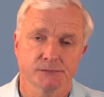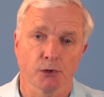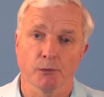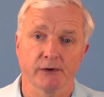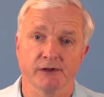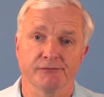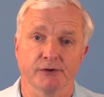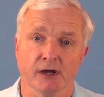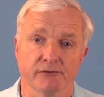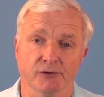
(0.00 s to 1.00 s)
Don't worry if you
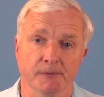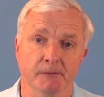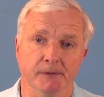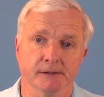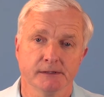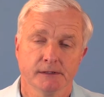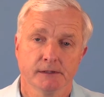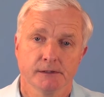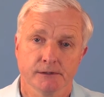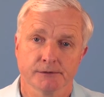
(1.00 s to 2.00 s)
can't remember.
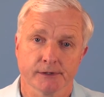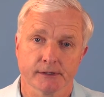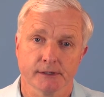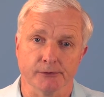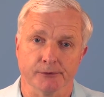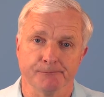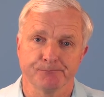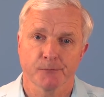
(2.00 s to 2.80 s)
You're not alone.